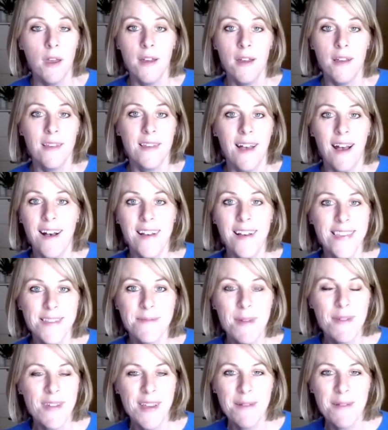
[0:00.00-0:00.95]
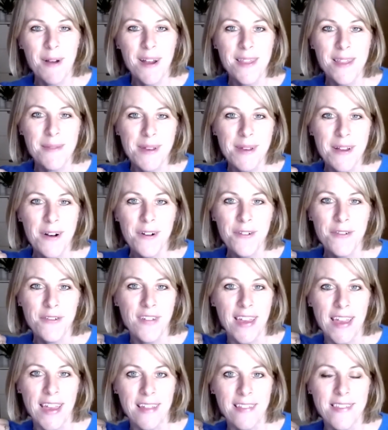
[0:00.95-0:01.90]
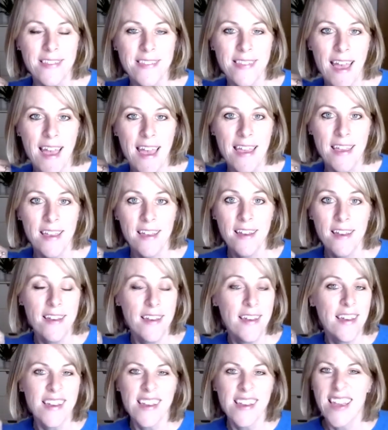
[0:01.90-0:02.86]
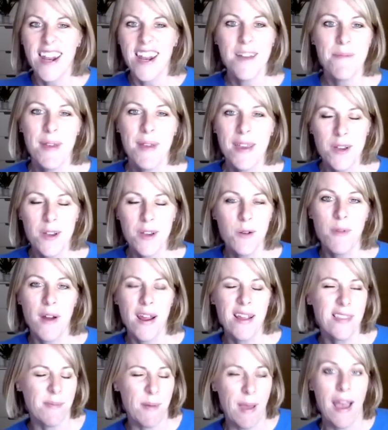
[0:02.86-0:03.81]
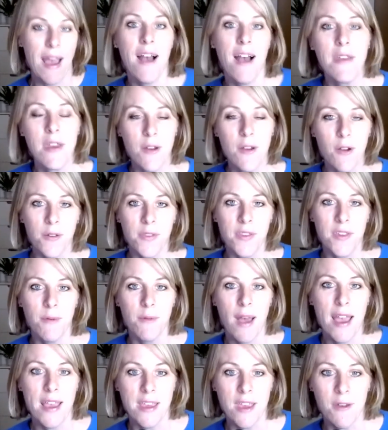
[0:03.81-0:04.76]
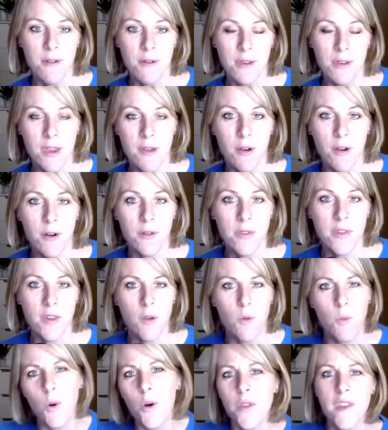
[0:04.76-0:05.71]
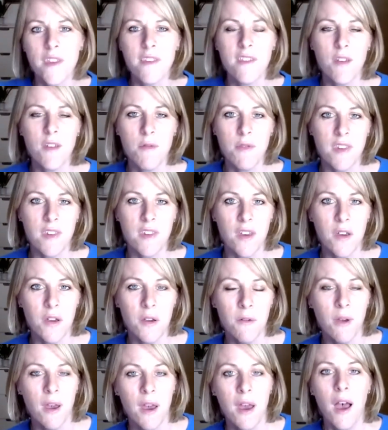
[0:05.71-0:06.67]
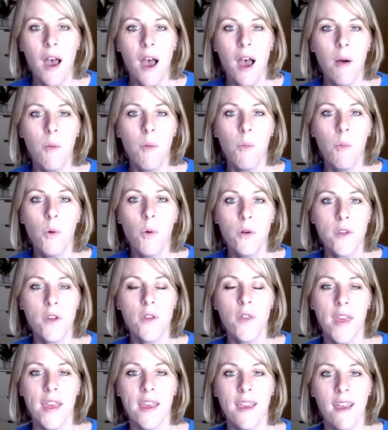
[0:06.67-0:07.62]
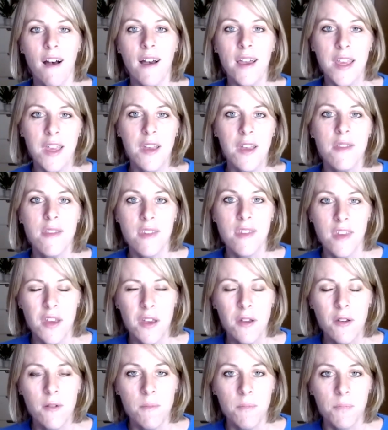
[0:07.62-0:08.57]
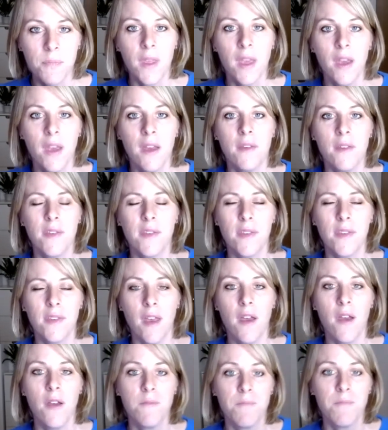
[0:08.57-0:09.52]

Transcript: ask them if you can buy them a coffee and say, can I pick your brains about how you got to where you, you got to? What did you do and what do you think I could do? So